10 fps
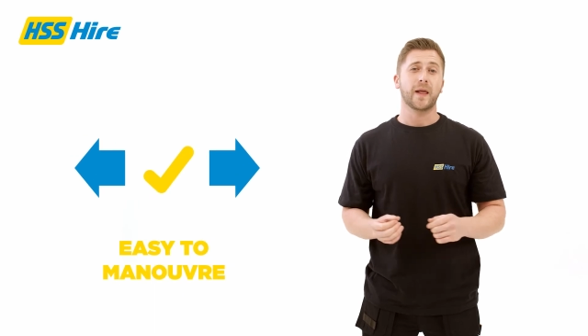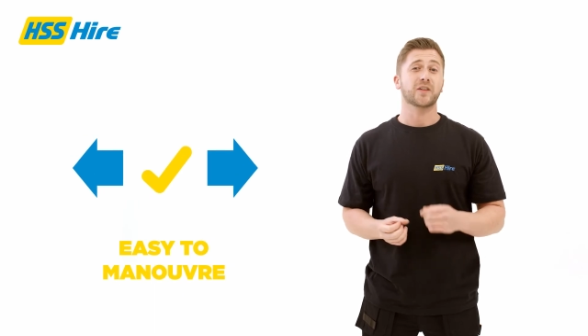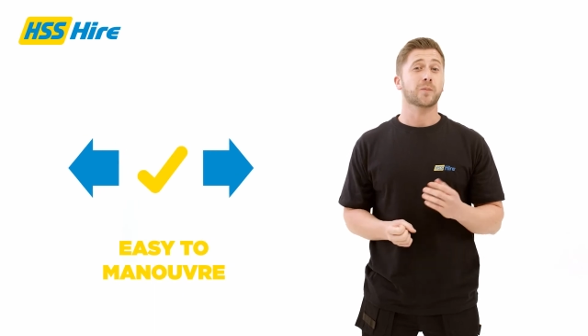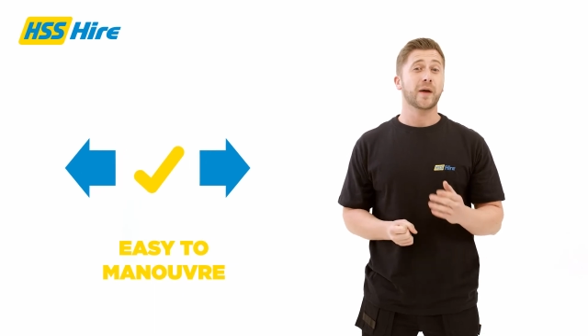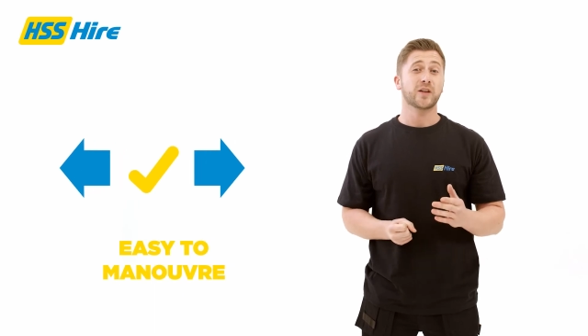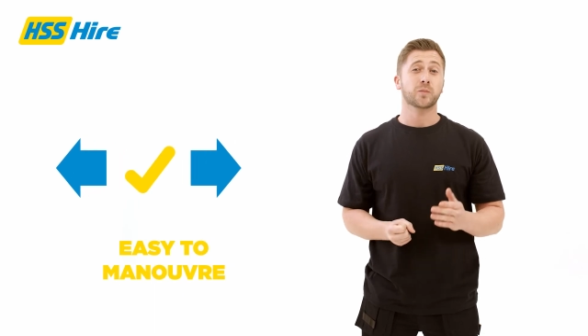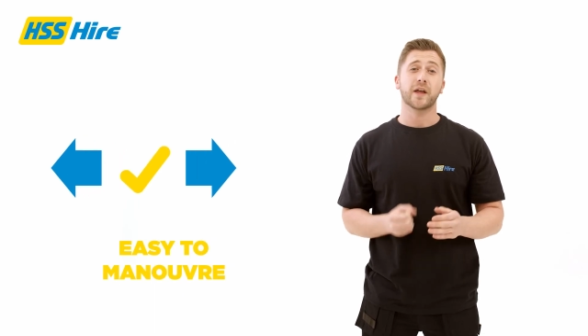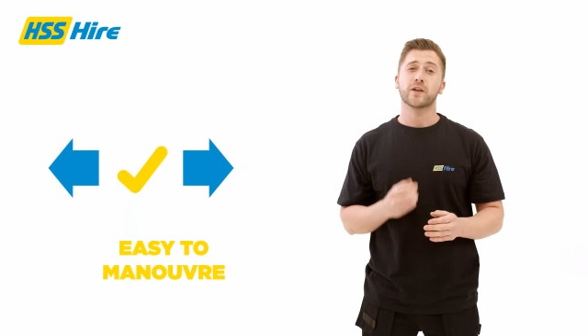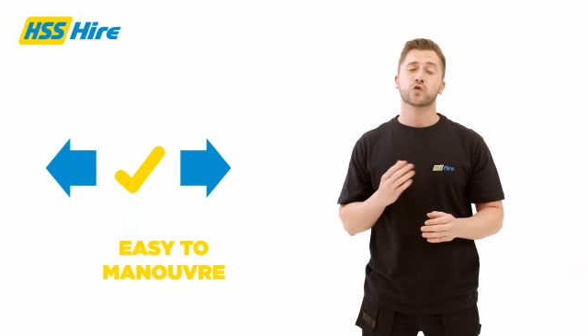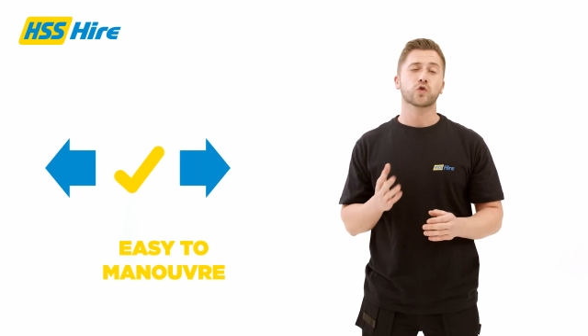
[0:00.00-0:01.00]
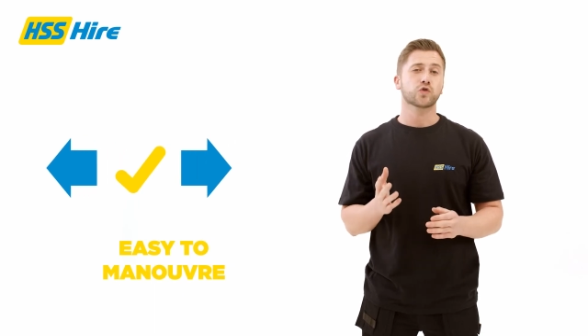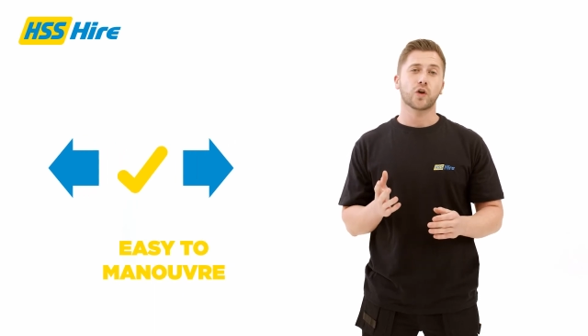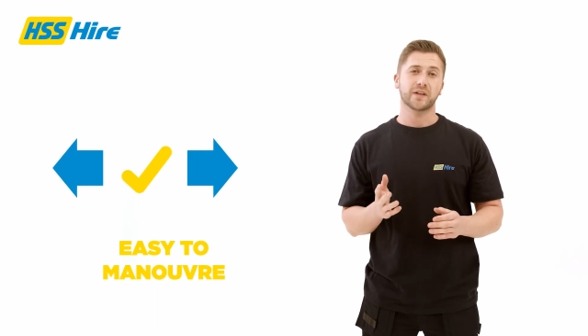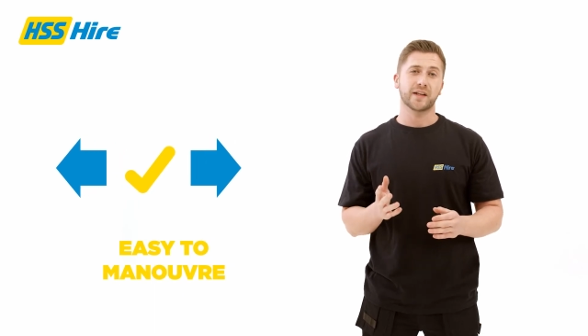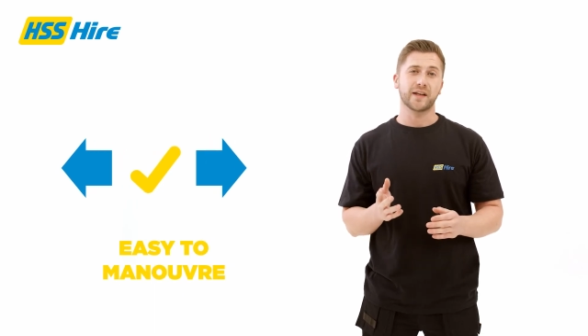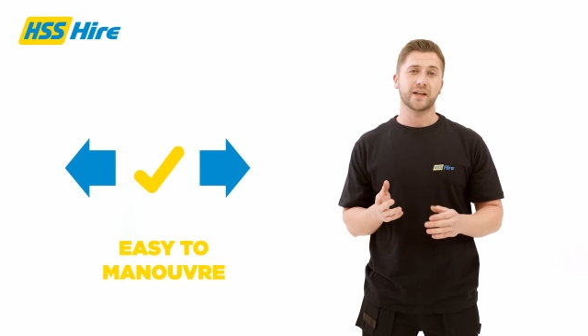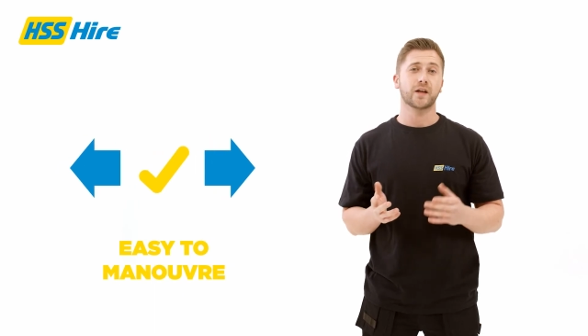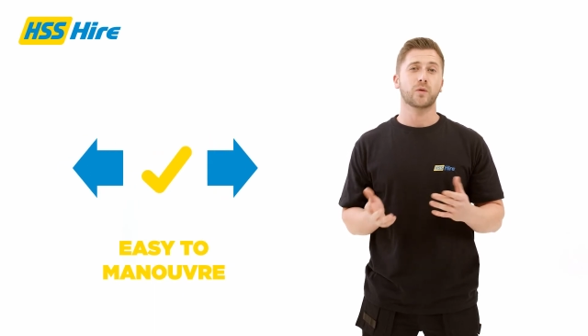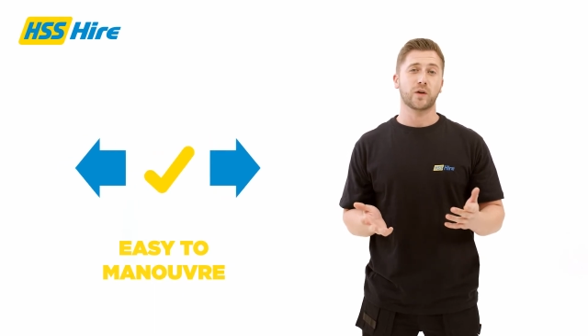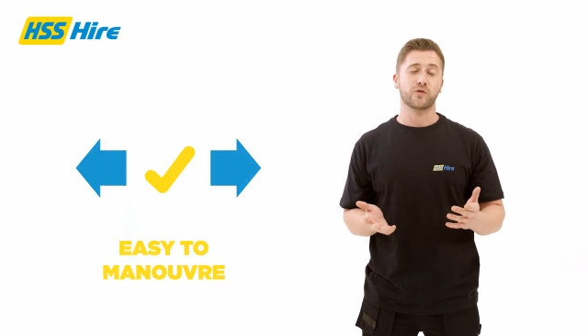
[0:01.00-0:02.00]
as the base plate does not dig in
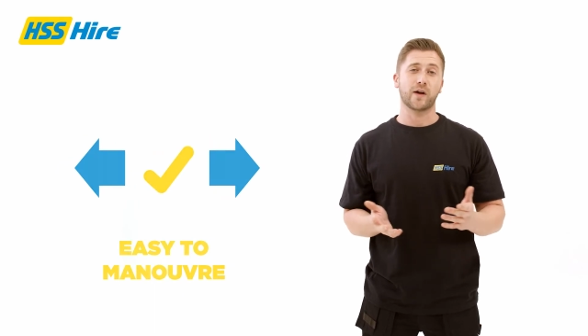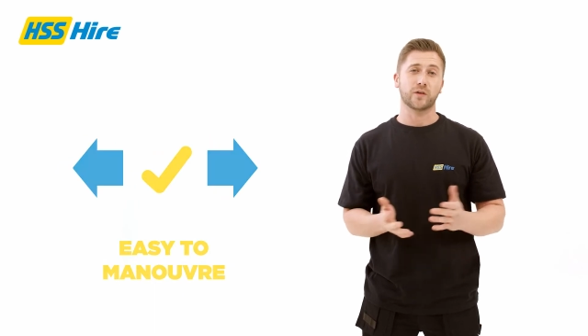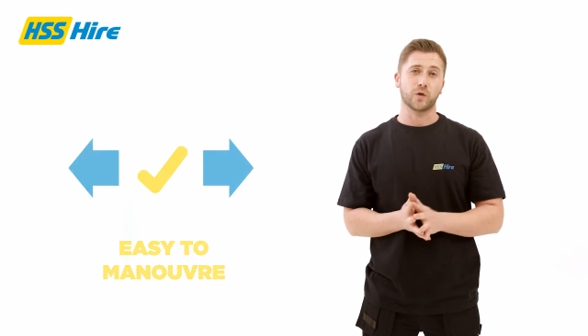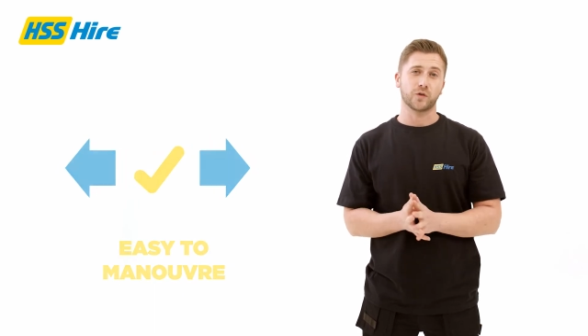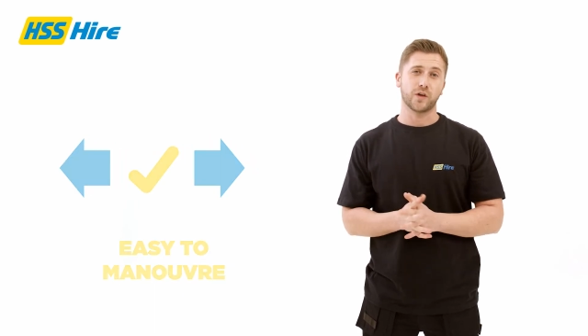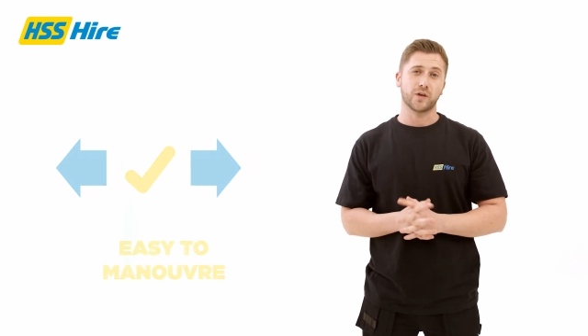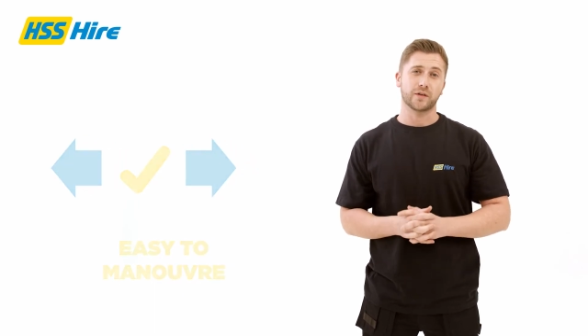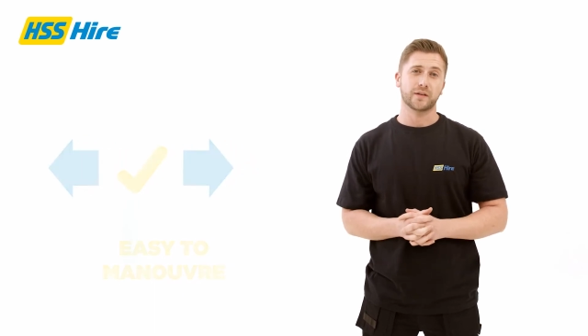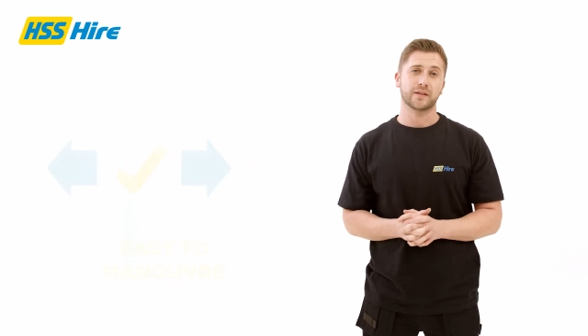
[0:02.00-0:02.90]
when dragged or turned.